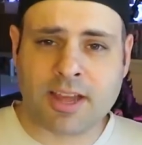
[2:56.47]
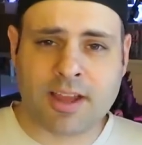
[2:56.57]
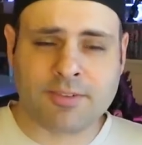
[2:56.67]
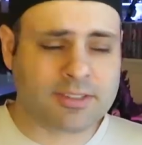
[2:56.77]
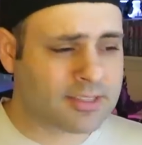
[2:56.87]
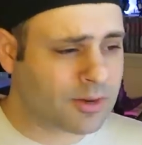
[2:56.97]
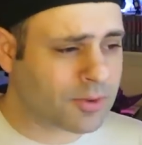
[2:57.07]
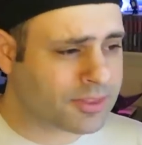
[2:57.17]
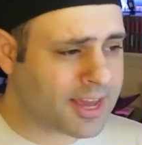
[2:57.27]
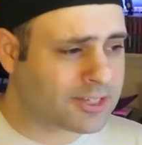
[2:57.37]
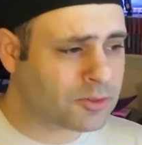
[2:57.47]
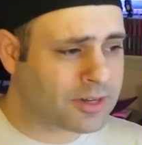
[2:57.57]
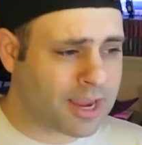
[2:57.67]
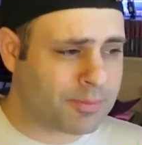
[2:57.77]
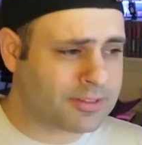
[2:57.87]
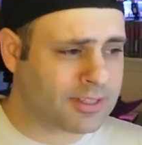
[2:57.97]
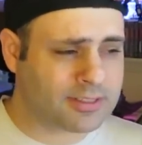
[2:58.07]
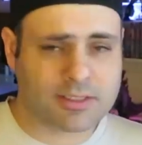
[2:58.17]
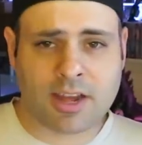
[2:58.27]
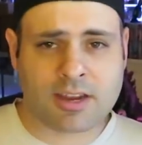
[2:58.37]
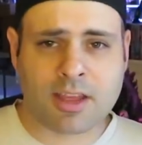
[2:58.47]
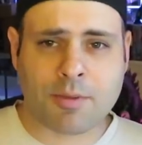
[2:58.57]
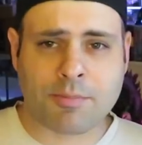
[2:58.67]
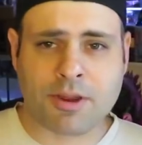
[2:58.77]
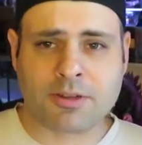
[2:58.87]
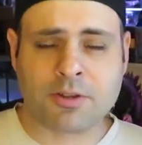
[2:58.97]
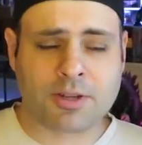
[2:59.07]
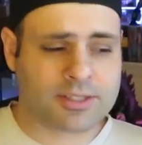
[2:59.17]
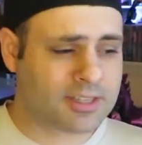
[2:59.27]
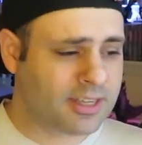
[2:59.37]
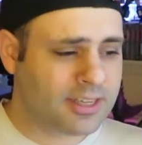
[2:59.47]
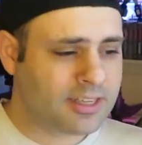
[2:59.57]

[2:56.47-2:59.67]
I haven't said what the actual name is. It's not M M P R Toys.